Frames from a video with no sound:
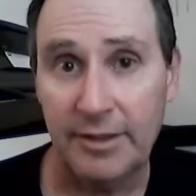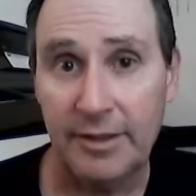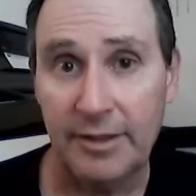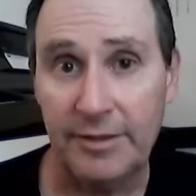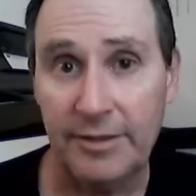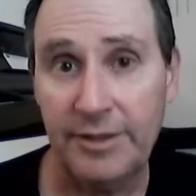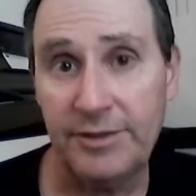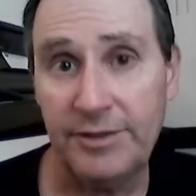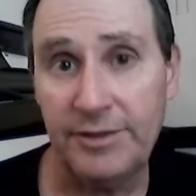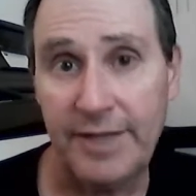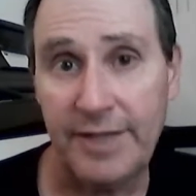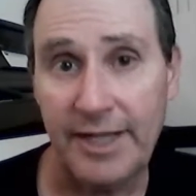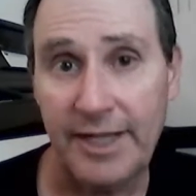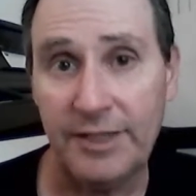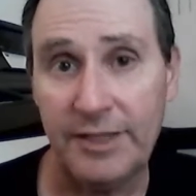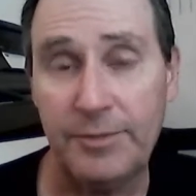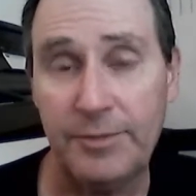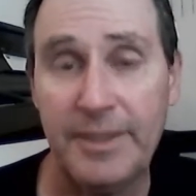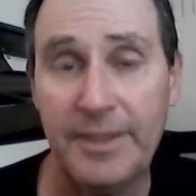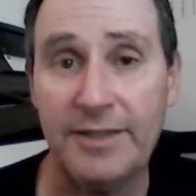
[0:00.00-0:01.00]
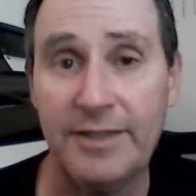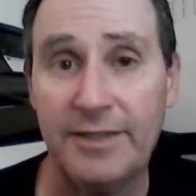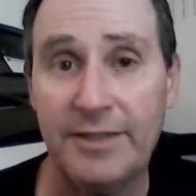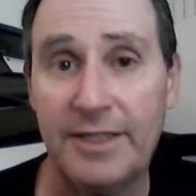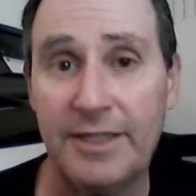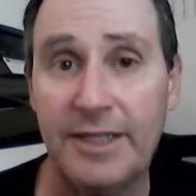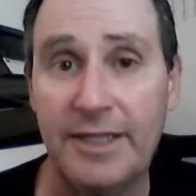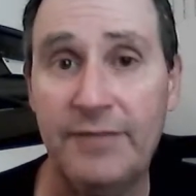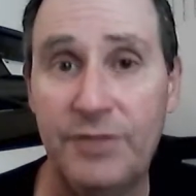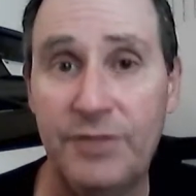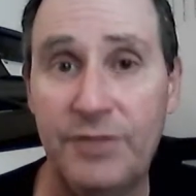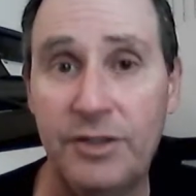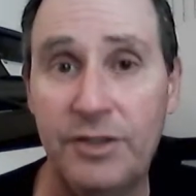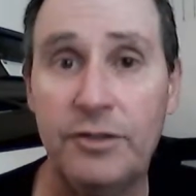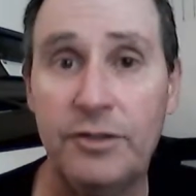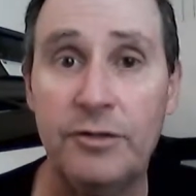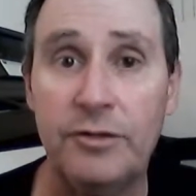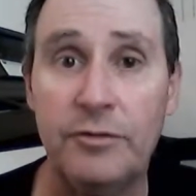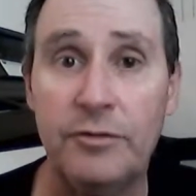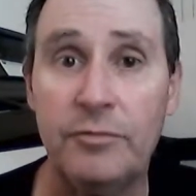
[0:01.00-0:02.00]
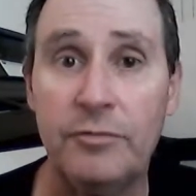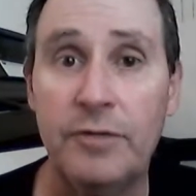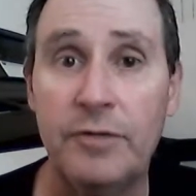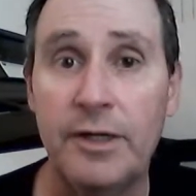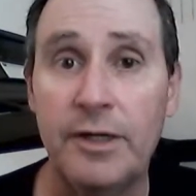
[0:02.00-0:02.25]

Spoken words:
these days because it gives you